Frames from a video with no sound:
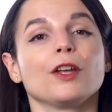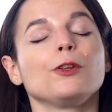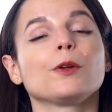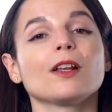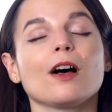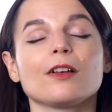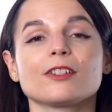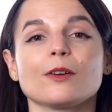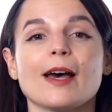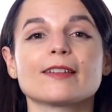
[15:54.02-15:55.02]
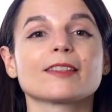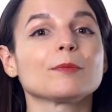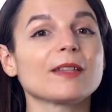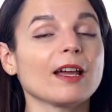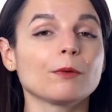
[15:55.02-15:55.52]
You can also ask them
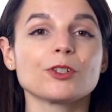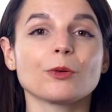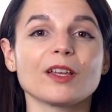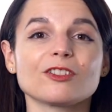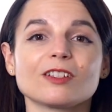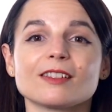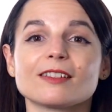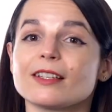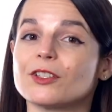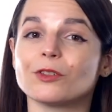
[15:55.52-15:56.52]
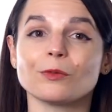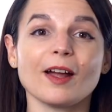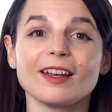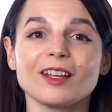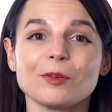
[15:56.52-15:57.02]
language questions, send your
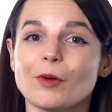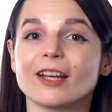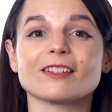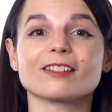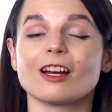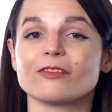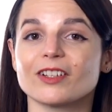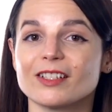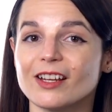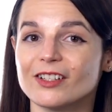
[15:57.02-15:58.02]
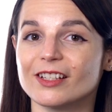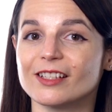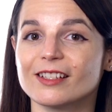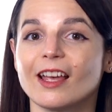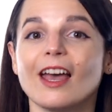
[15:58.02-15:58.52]
writing, practice conversations,